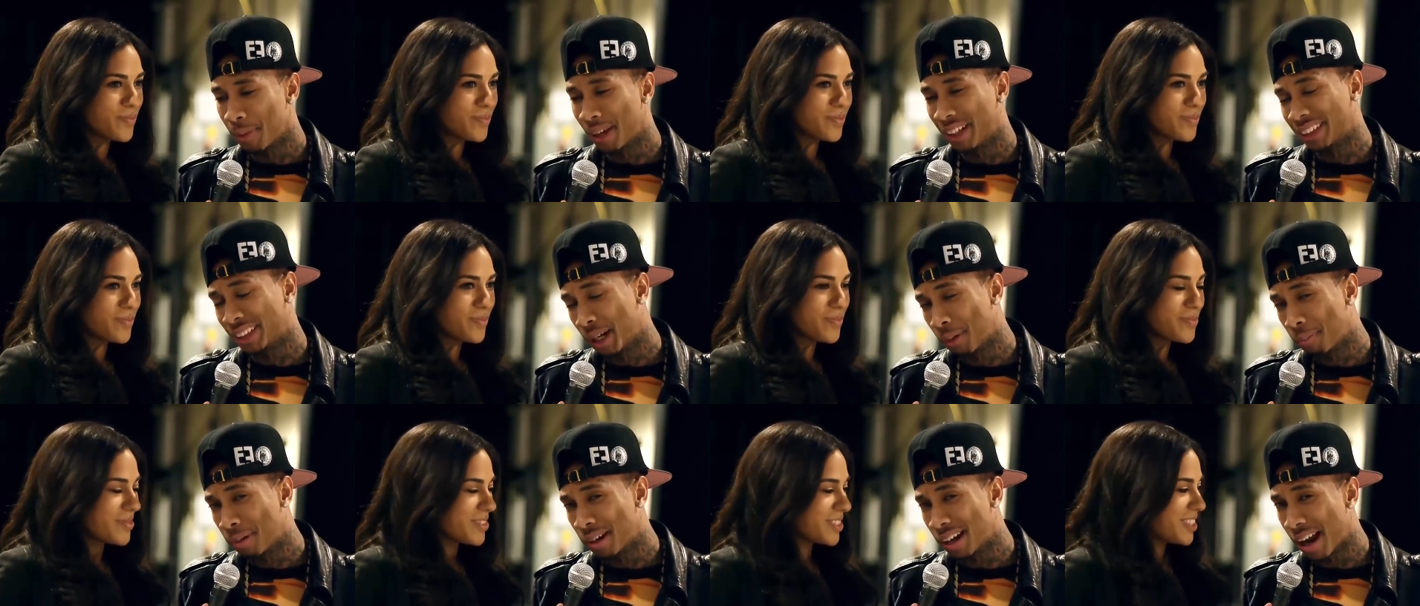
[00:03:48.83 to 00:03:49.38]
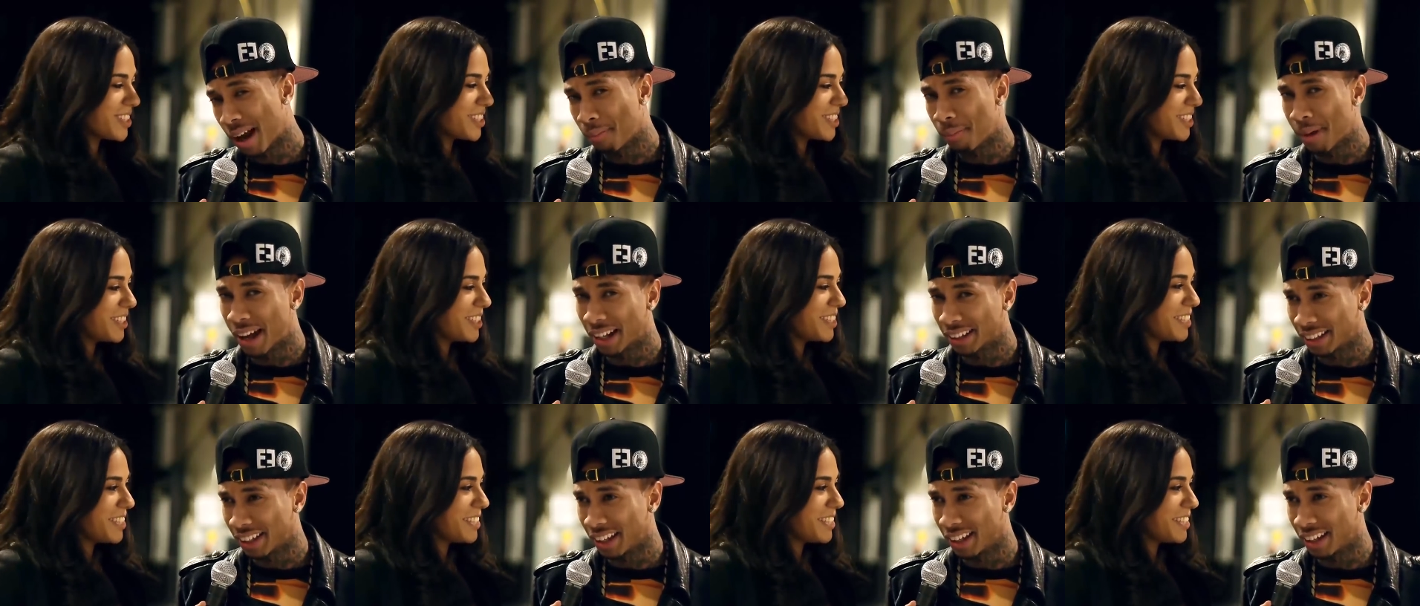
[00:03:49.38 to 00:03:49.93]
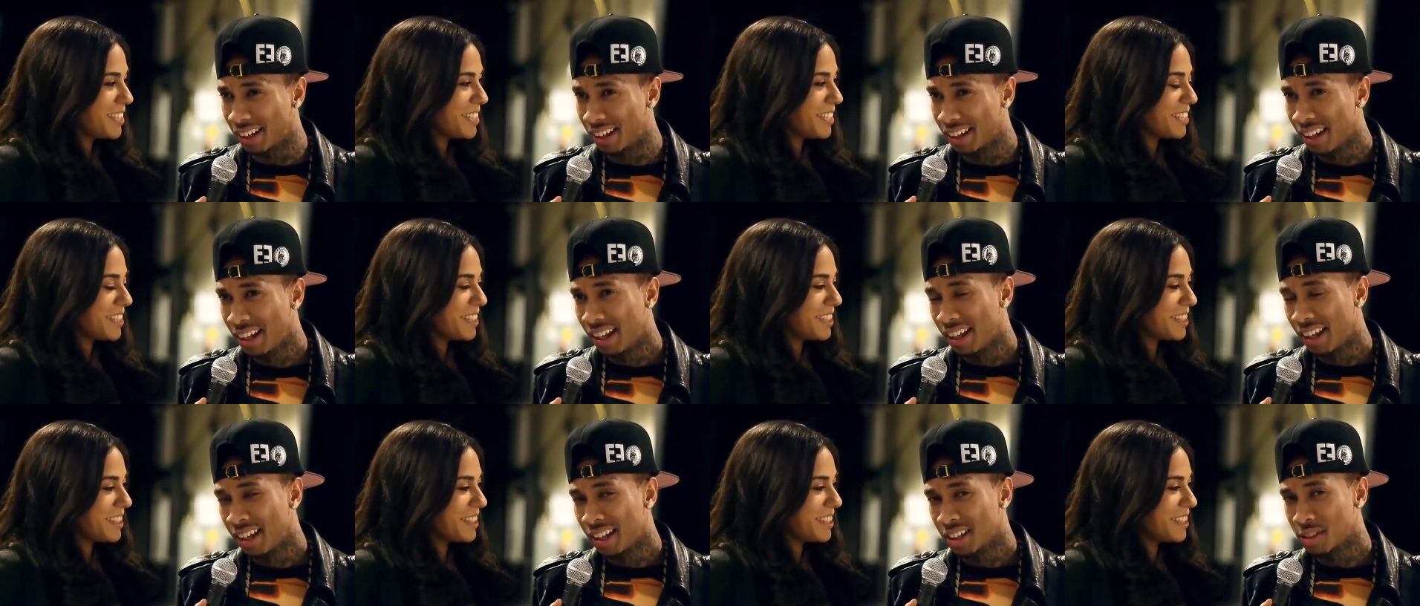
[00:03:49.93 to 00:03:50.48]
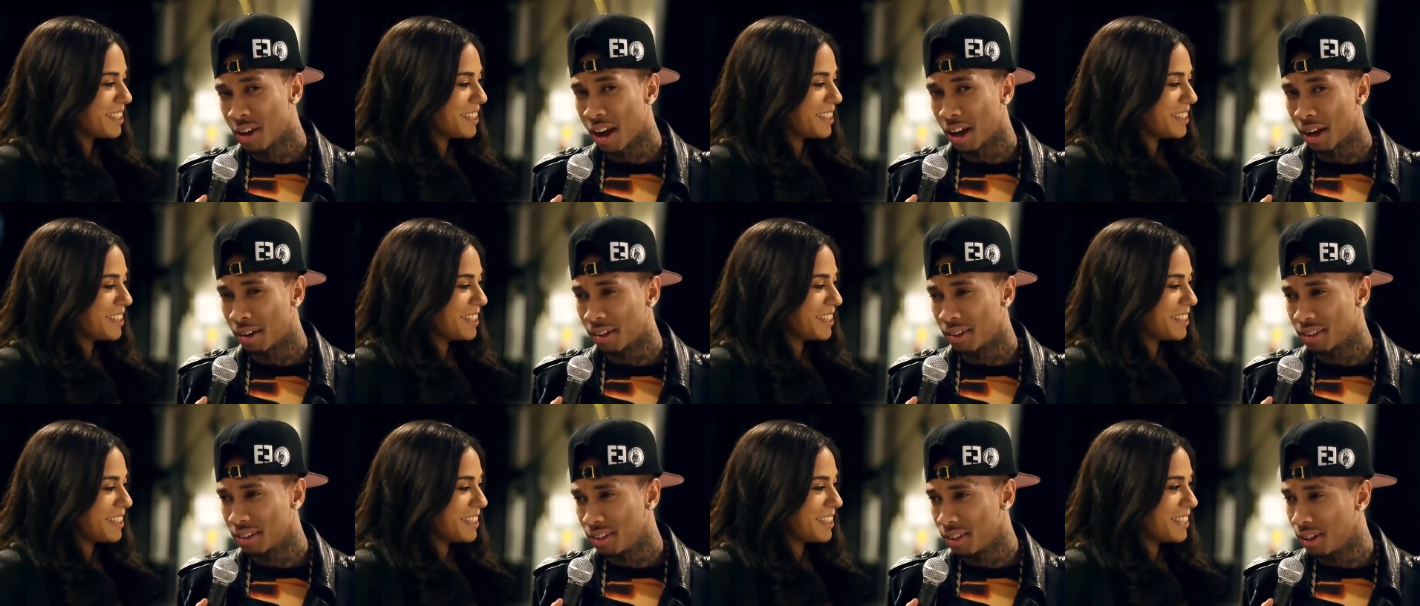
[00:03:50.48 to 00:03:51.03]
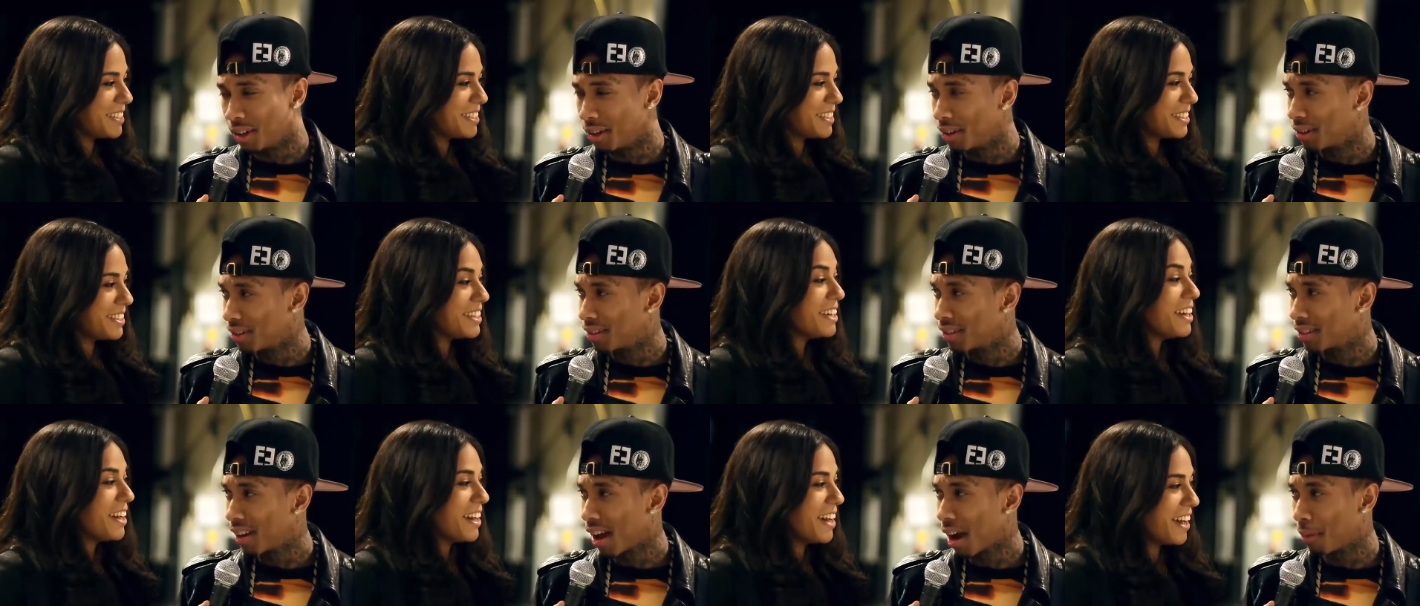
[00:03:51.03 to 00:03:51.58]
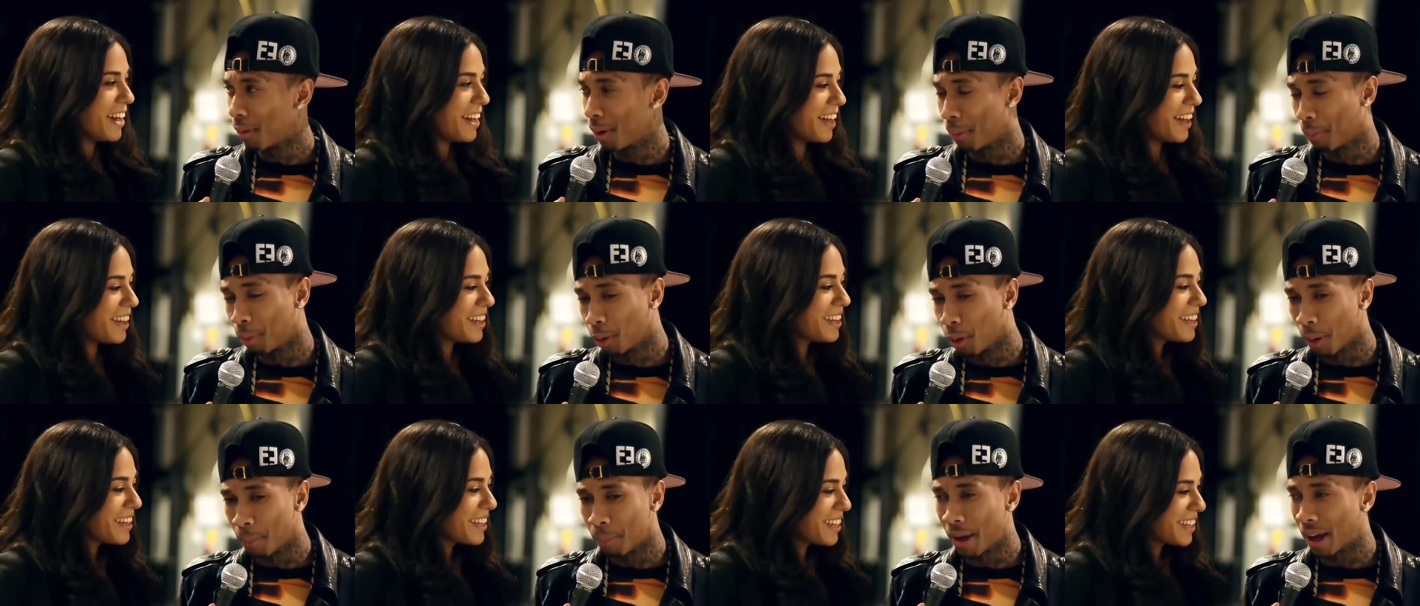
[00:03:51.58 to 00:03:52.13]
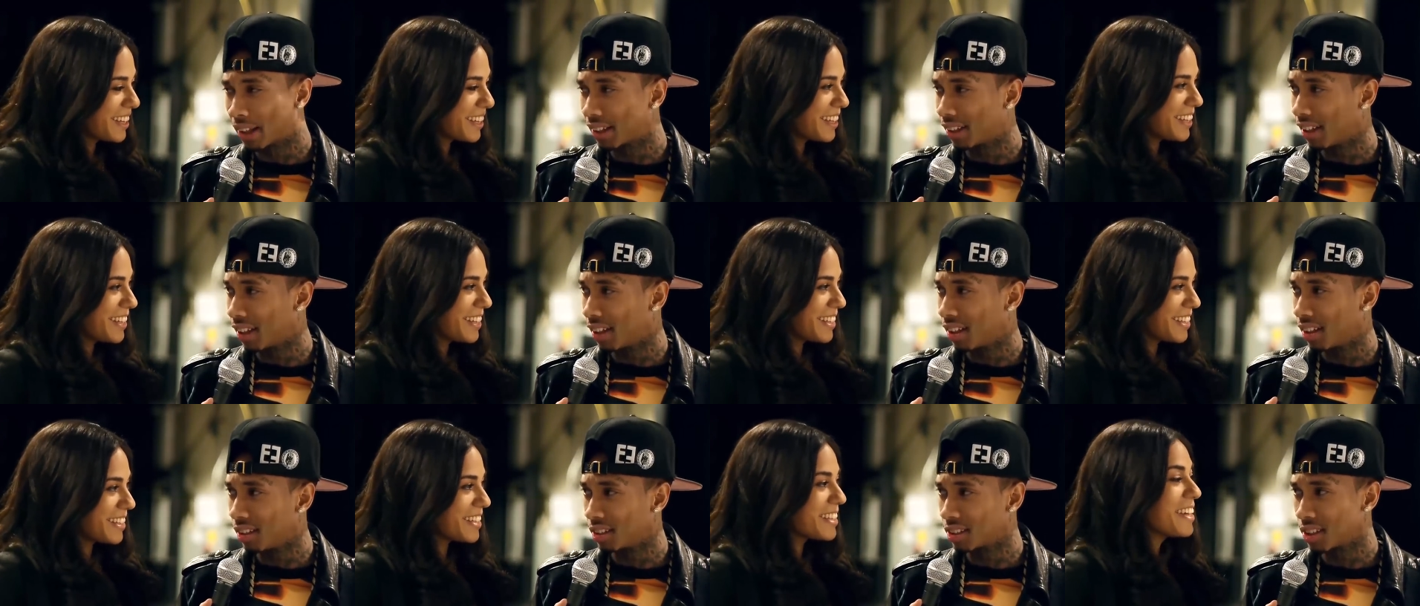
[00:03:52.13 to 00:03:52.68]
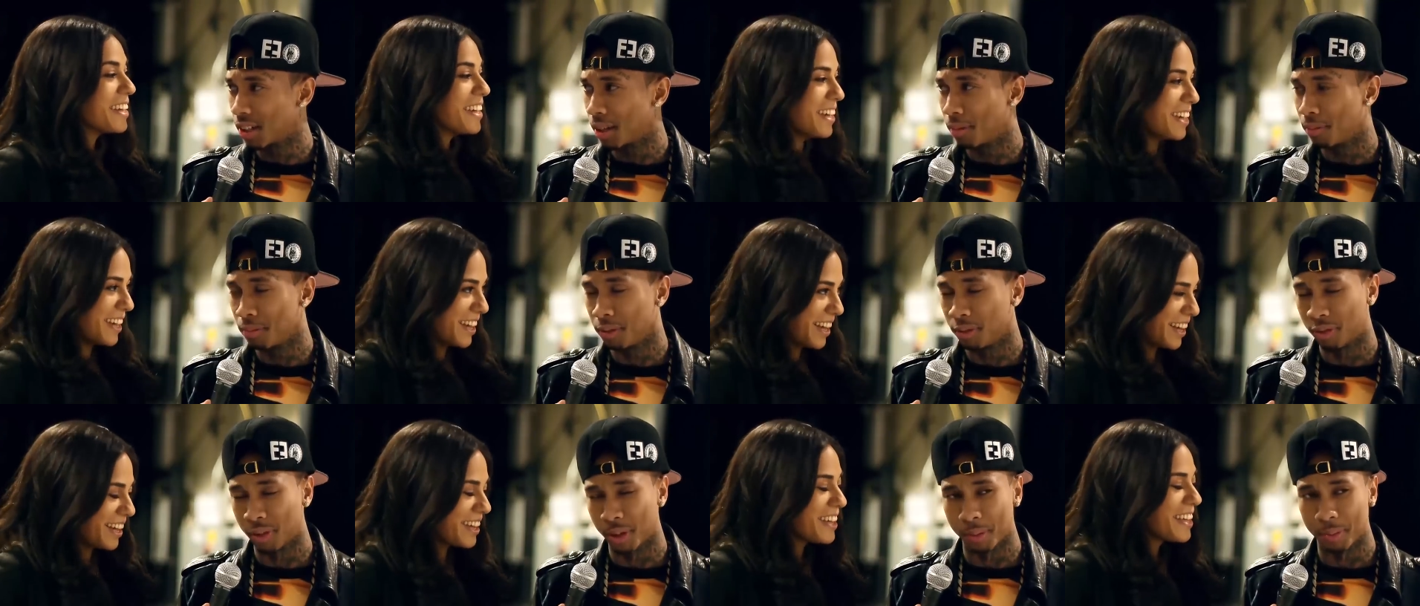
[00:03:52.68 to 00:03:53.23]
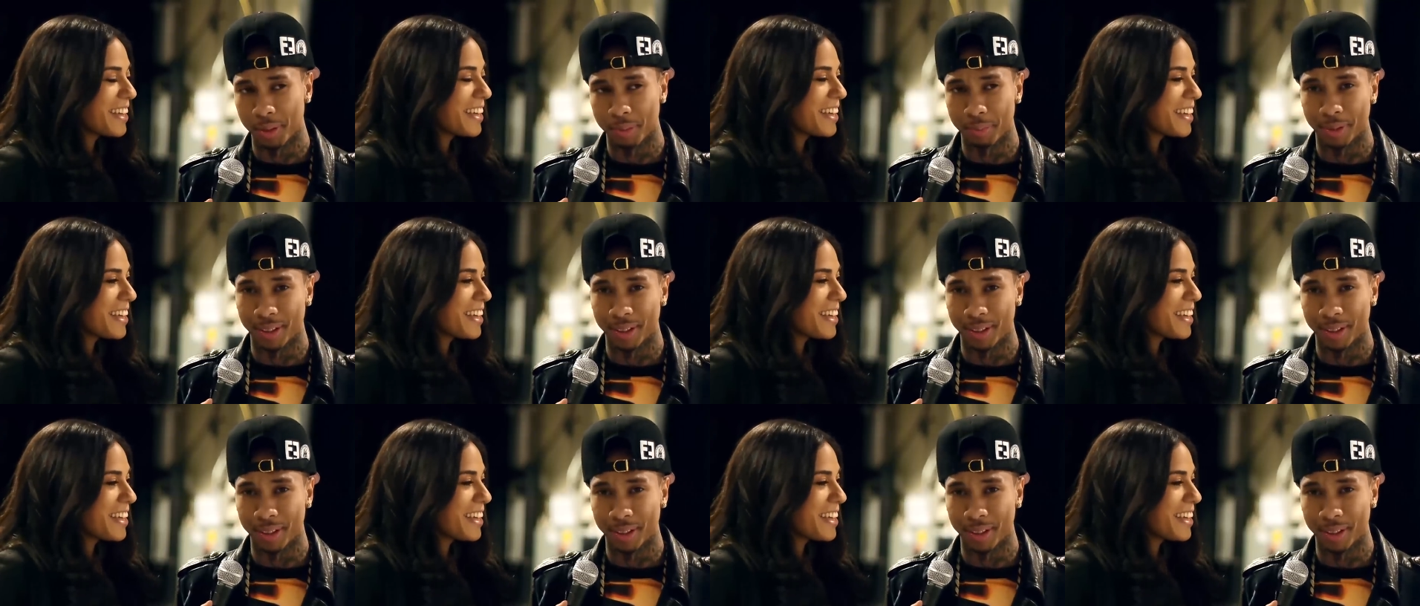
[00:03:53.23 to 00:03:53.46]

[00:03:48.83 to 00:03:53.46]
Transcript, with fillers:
Speaker 1: They should have put it out back then so I could, you know, I would have blew up back then or something, you feel me?